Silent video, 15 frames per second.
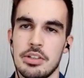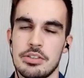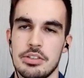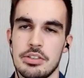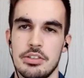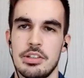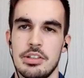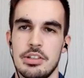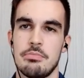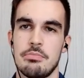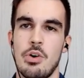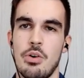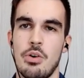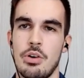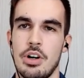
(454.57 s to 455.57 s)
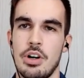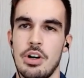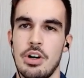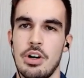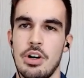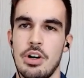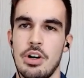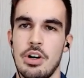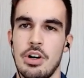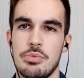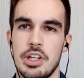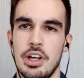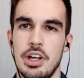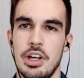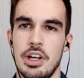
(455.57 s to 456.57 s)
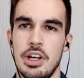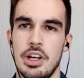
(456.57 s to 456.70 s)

So the more information we get,